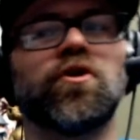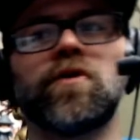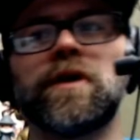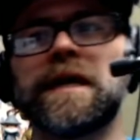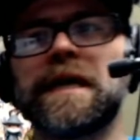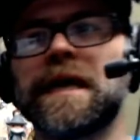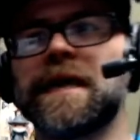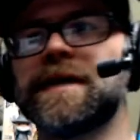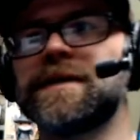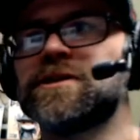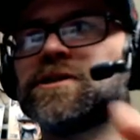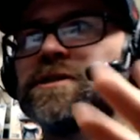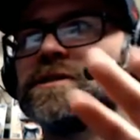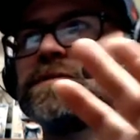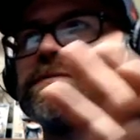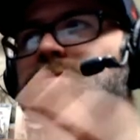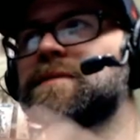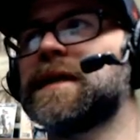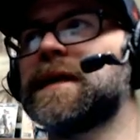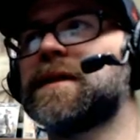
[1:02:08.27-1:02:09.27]
I can just
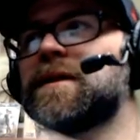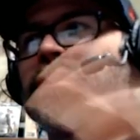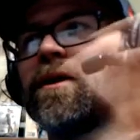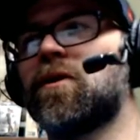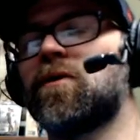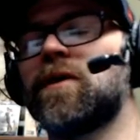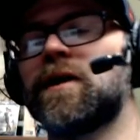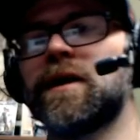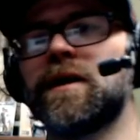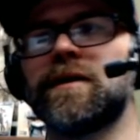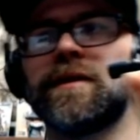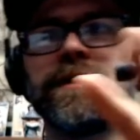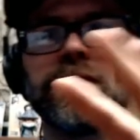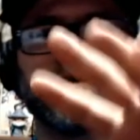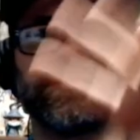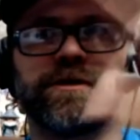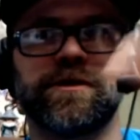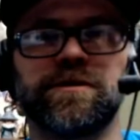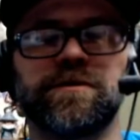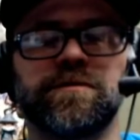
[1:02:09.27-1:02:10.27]
get it going and then
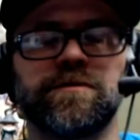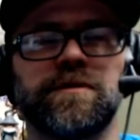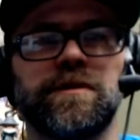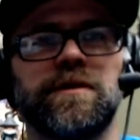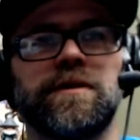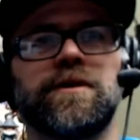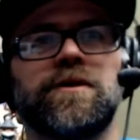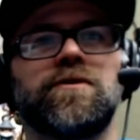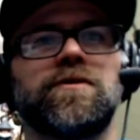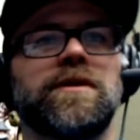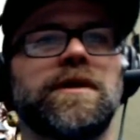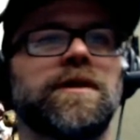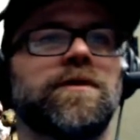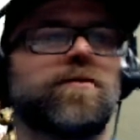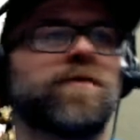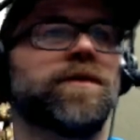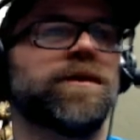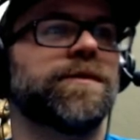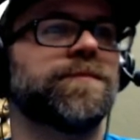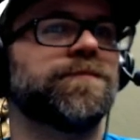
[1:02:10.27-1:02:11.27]
just let it
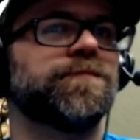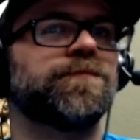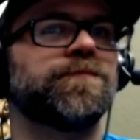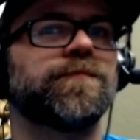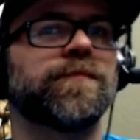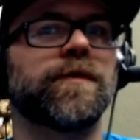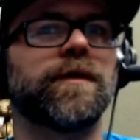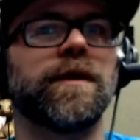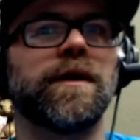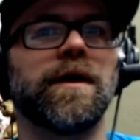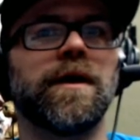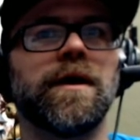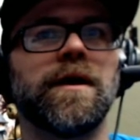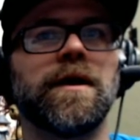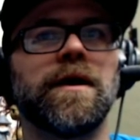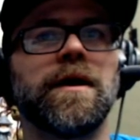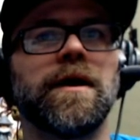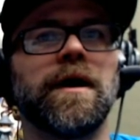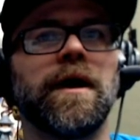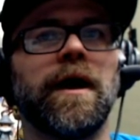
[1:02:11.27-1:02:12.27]
run.
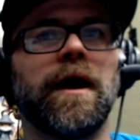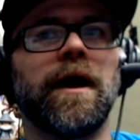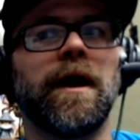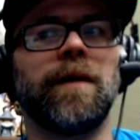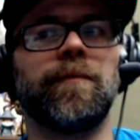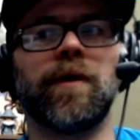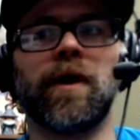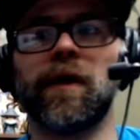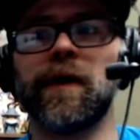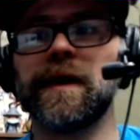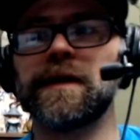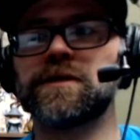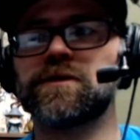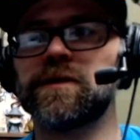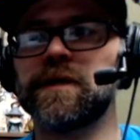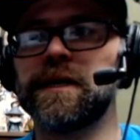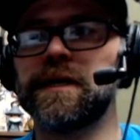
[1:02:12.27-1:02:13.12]
All right, so that is